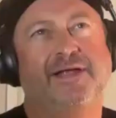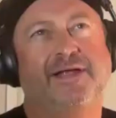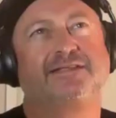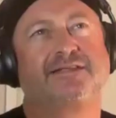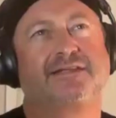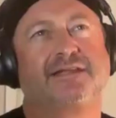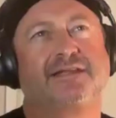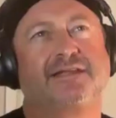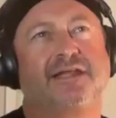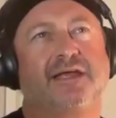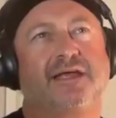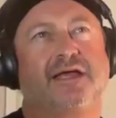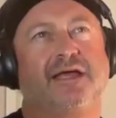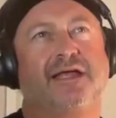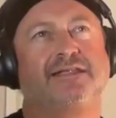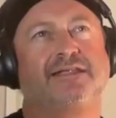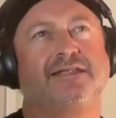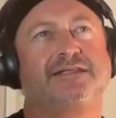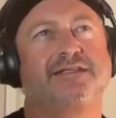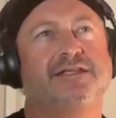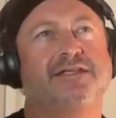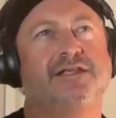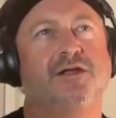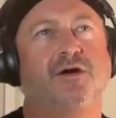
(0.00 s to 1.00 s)
mean
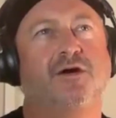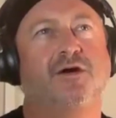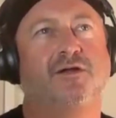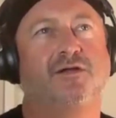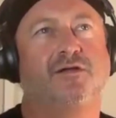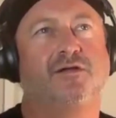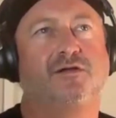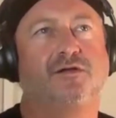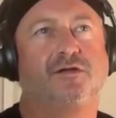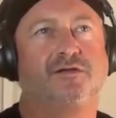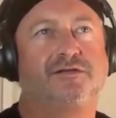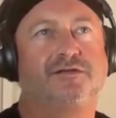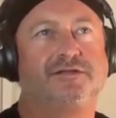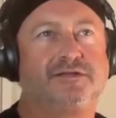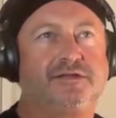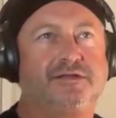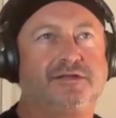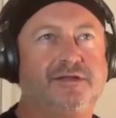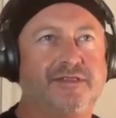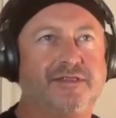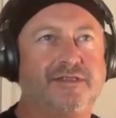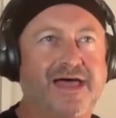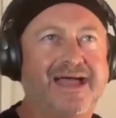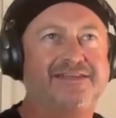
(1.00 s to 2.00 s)
it's not
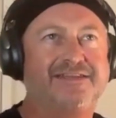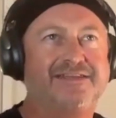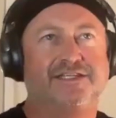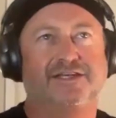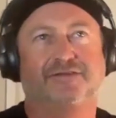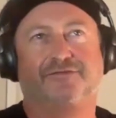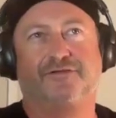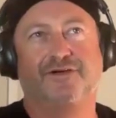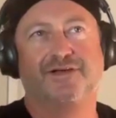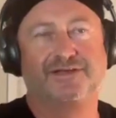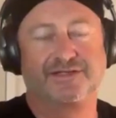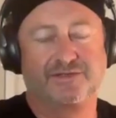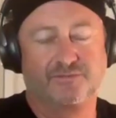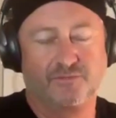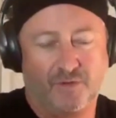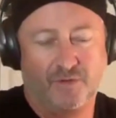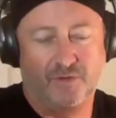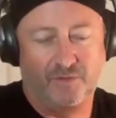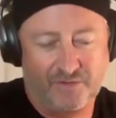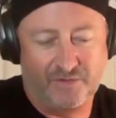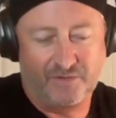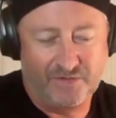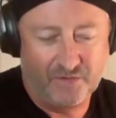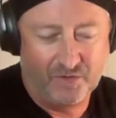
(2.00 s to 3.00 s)
that different to what
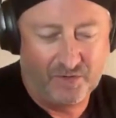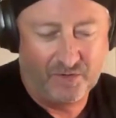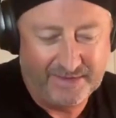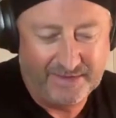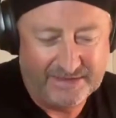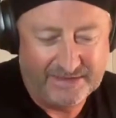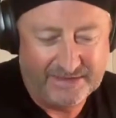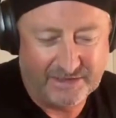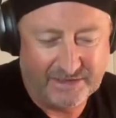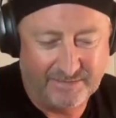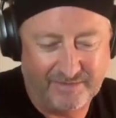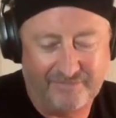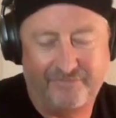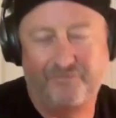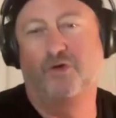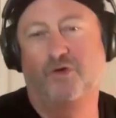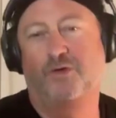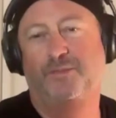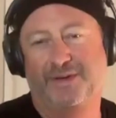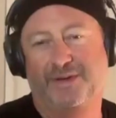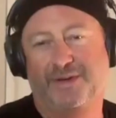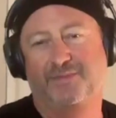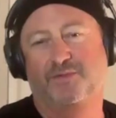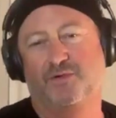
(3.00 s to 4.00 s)
we would normally do
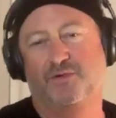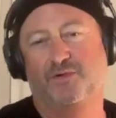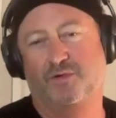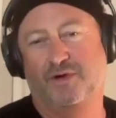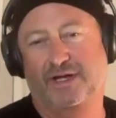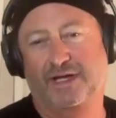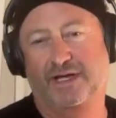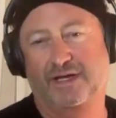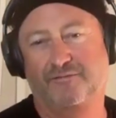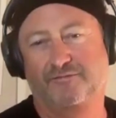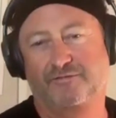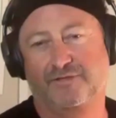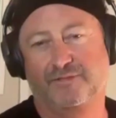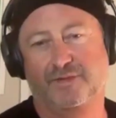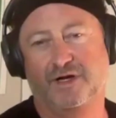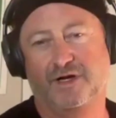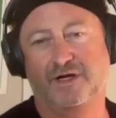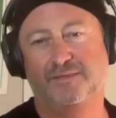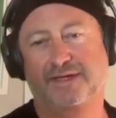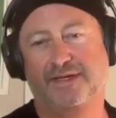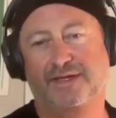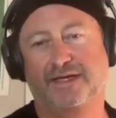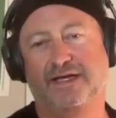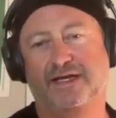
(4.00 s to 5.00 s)
before people were working from
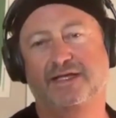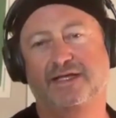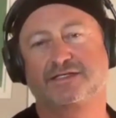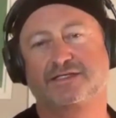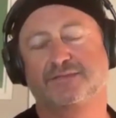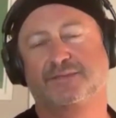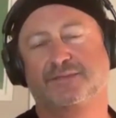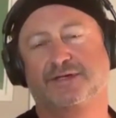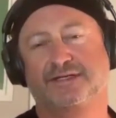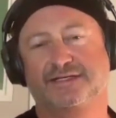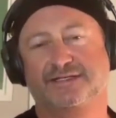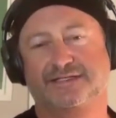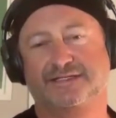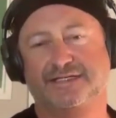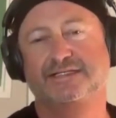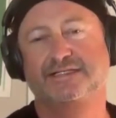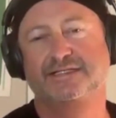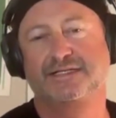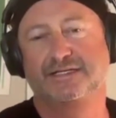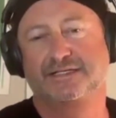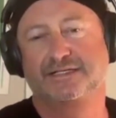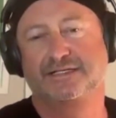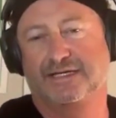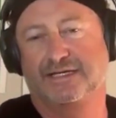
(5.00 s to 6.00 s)
home, but getting some
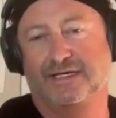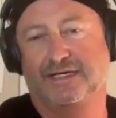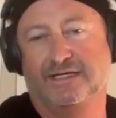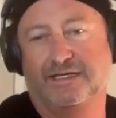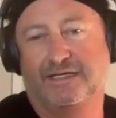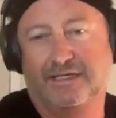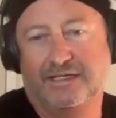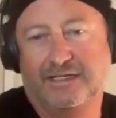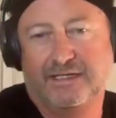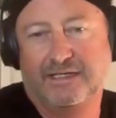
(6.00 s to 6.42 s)
consistency,